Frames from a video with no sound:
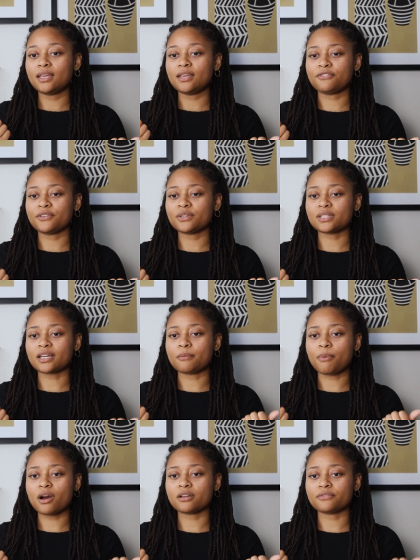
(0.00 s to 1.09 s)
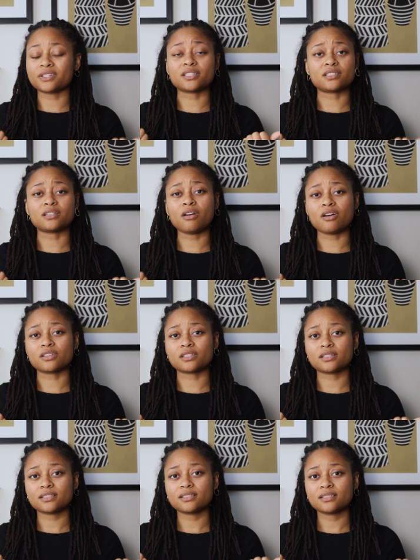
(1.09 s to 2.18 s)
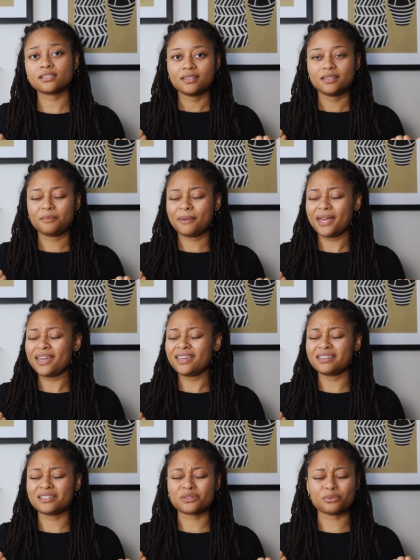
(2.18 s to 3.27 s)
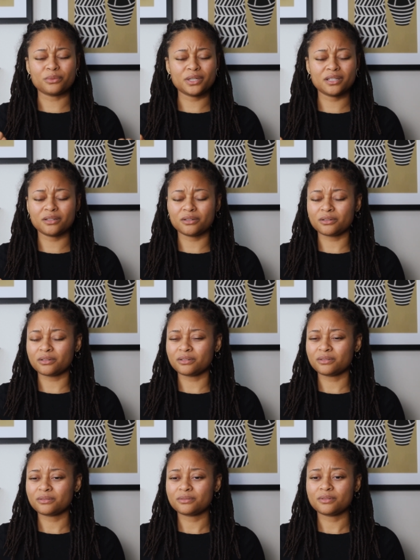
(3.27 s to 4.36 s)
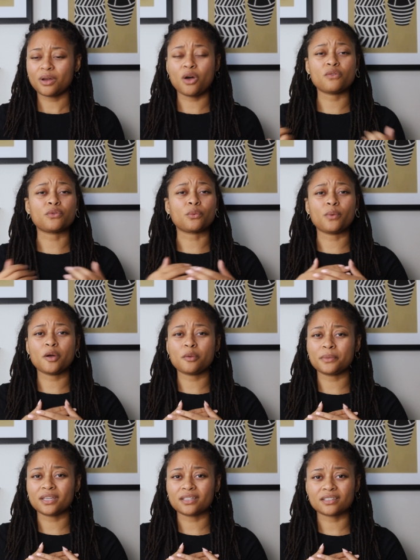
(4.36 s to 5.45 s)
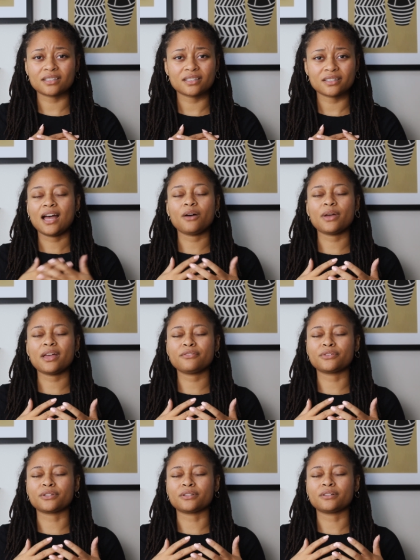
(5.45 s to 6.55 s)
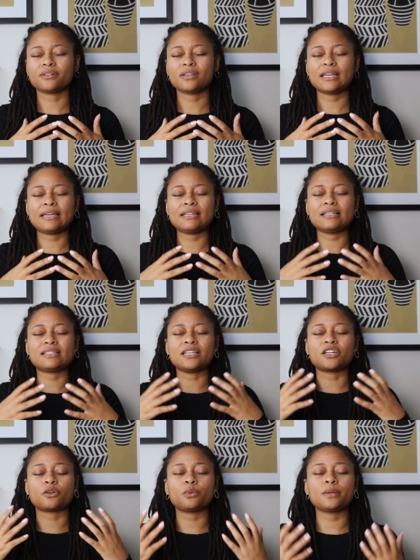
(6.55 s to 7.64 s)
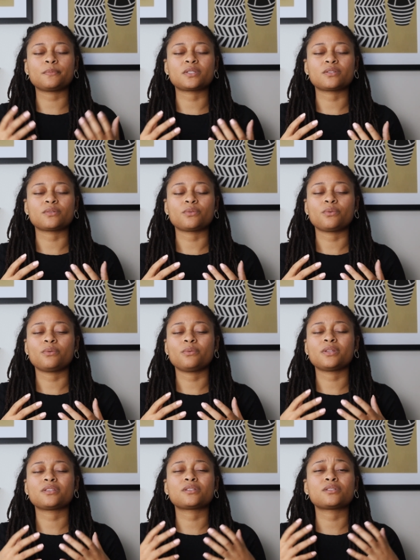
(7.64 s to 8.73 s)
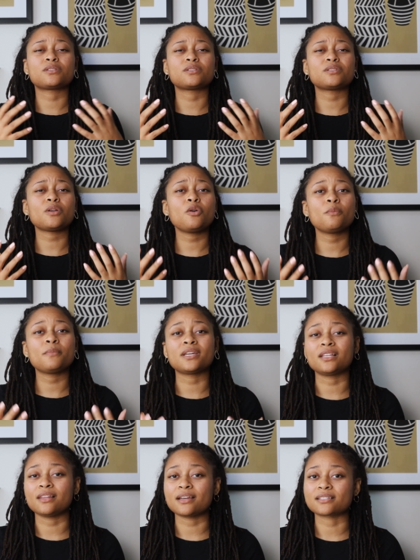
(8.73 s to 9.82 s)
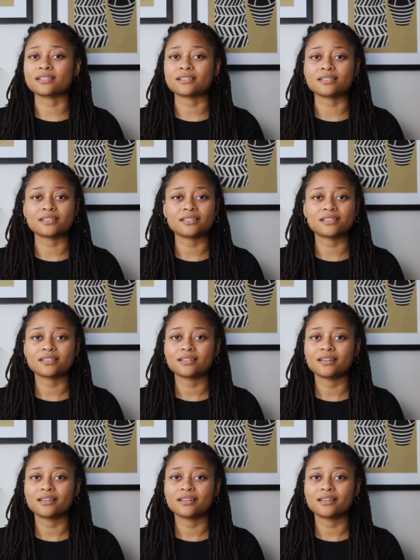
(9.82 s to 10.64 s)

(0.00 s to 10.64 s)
it feels like a part of us is lost. The pain is real, overwhelming. However, it is equipped with so many lessons.